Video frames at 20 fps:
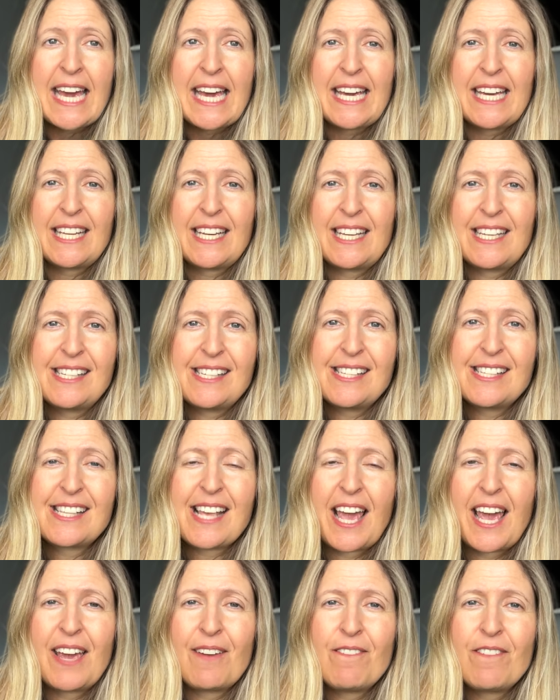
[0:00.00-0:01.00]
It is
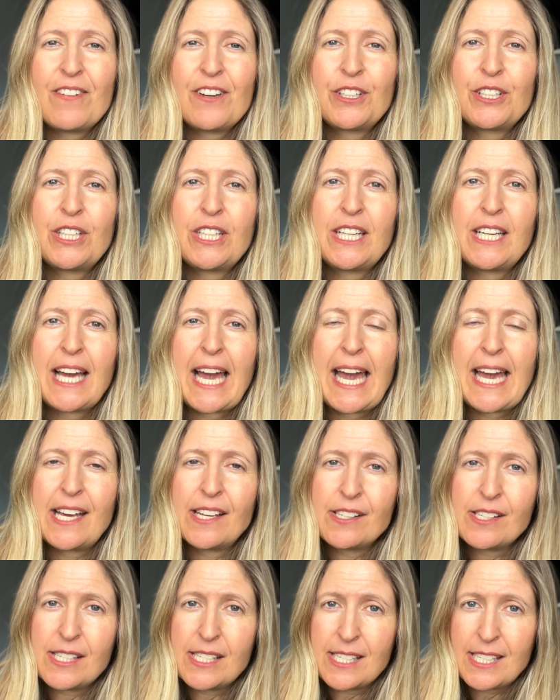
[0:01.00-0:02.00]
a very
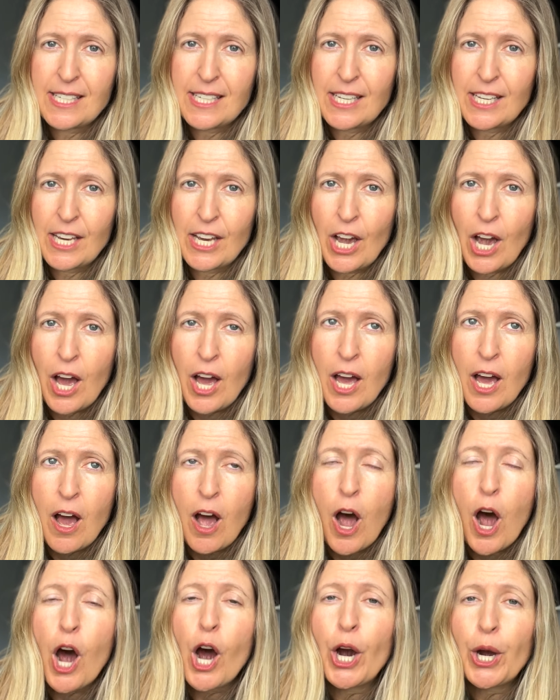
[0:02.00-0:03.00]
angsty,
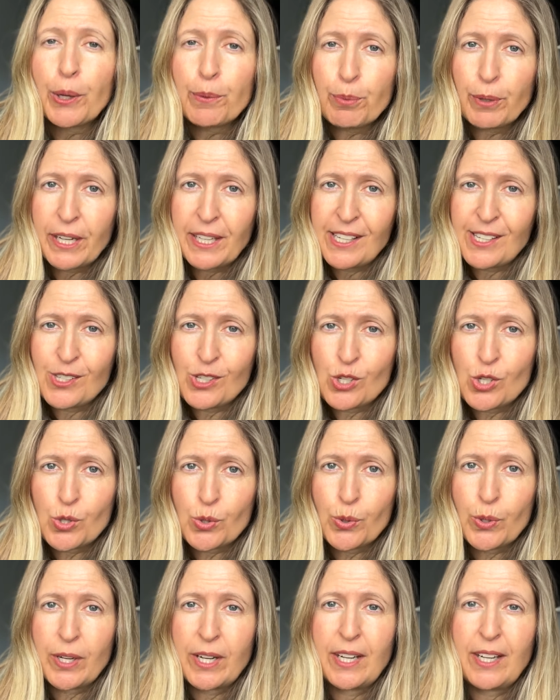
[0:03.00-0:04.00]
heartbreaking
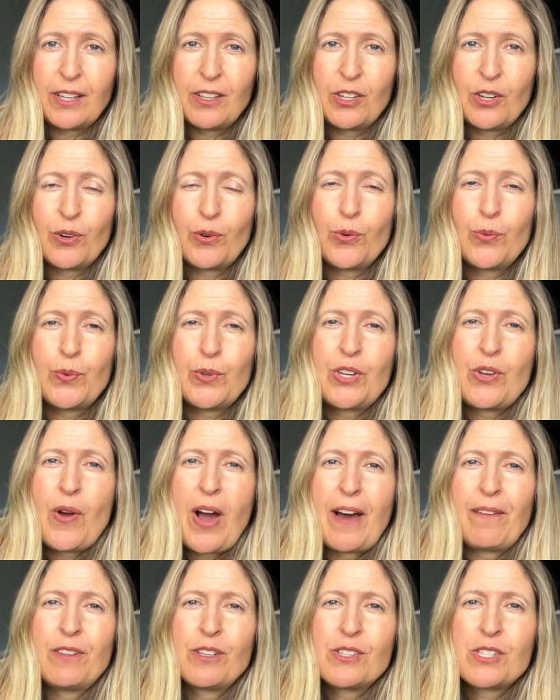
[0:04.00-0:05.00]
story. You know, when you
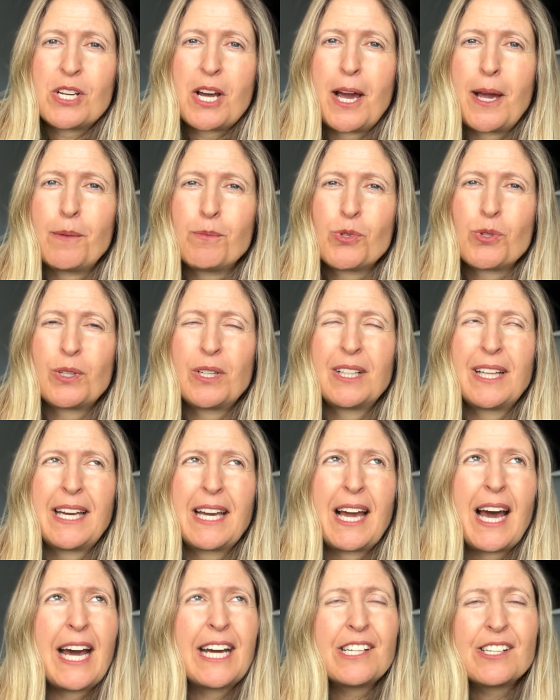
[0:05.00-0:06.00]
have those times where you're
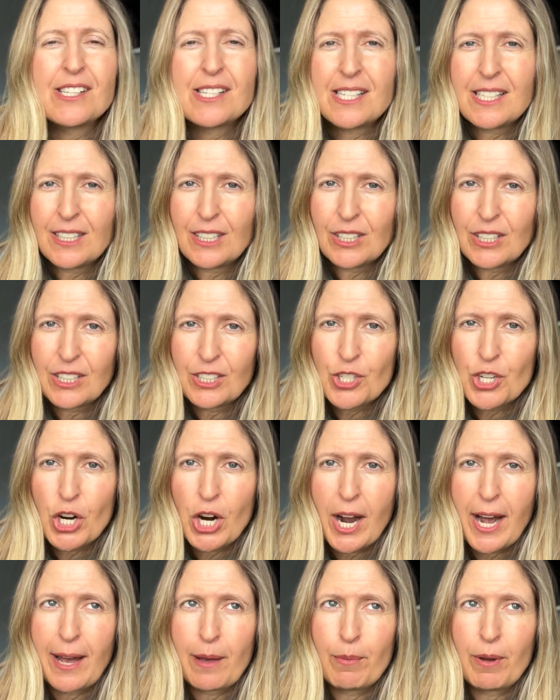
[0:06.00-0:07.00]
like, I just need a good
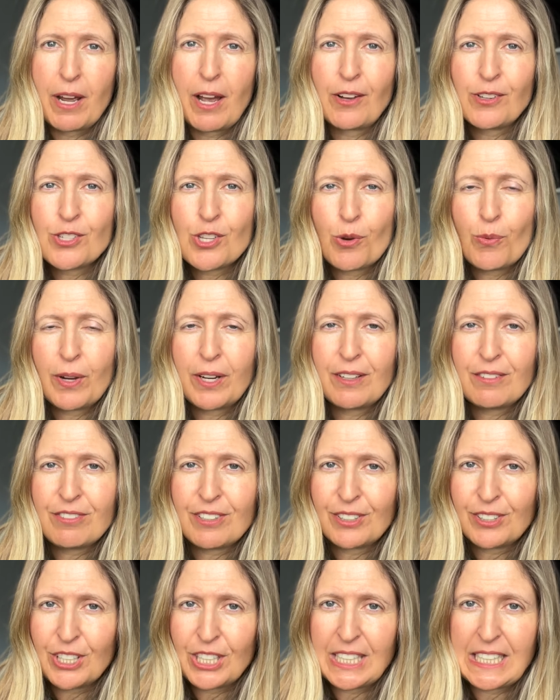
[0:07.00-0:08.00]
cry, but I also want to
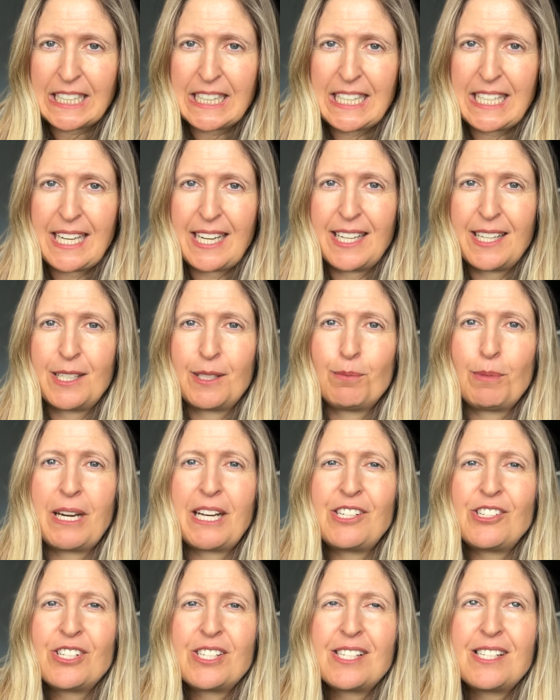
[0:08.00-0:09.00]
feel good at the end, but
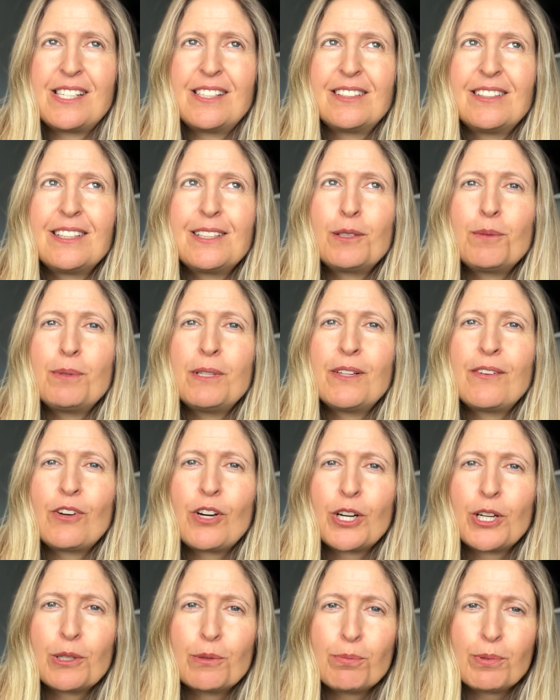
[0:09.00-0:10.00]
I just need a little bit of
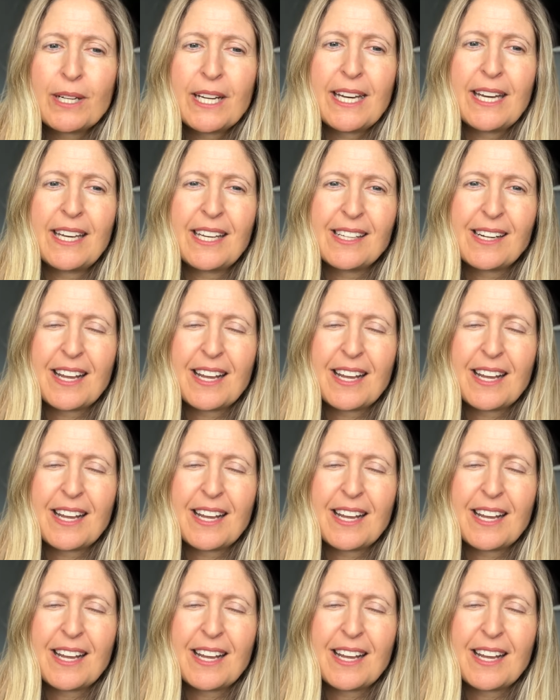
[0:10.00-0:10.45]
heartbreak.